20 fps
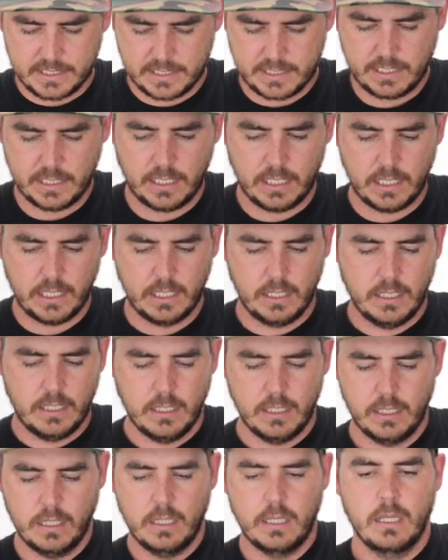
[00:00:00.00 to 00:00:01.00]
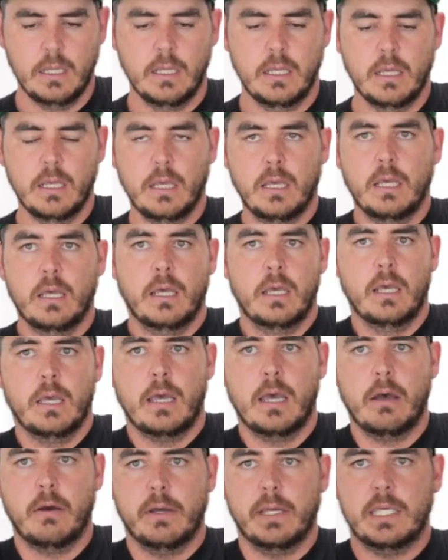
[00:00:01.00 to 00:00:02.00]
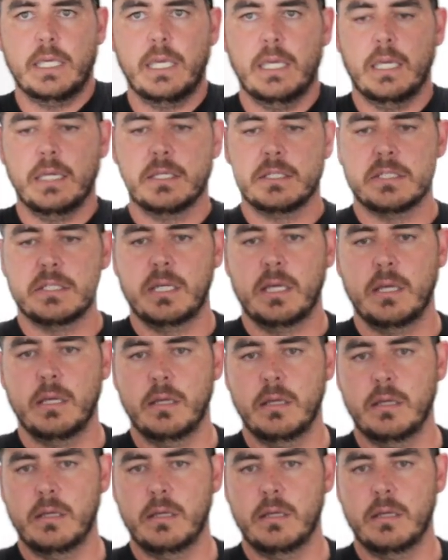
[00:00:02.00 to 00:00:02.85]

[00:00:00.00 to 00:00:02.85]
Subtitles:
see how it kinks.